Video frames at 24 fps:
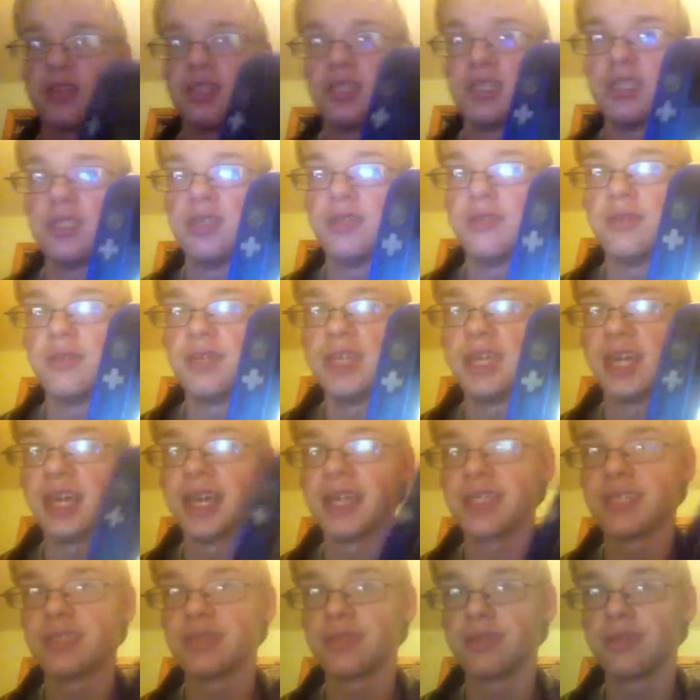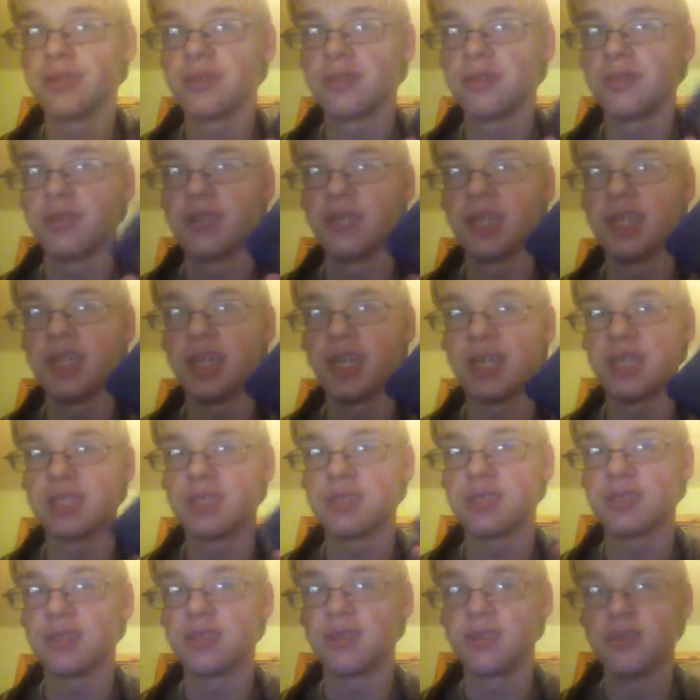the 2DS or the
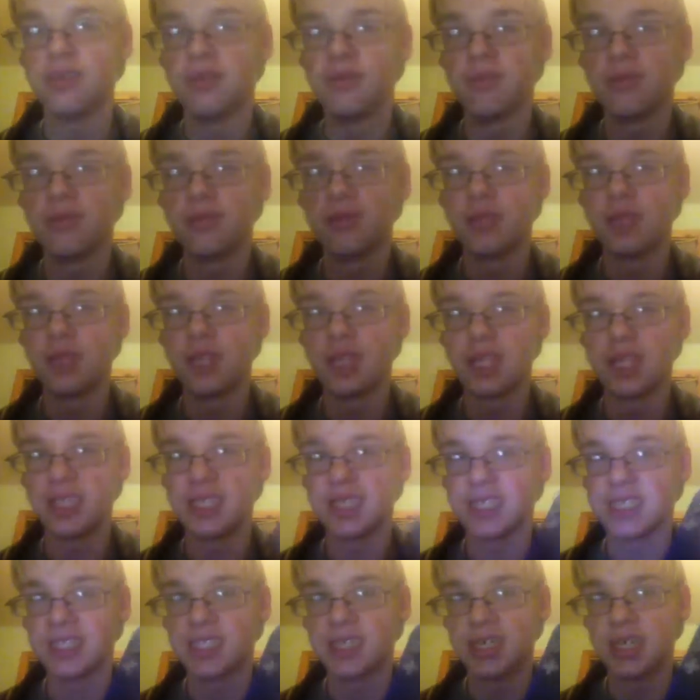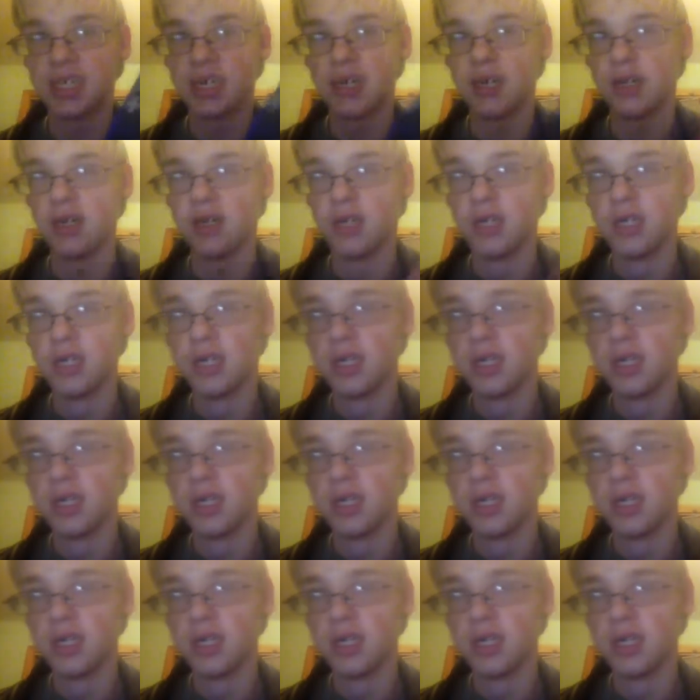3DS or the new 3DS XL.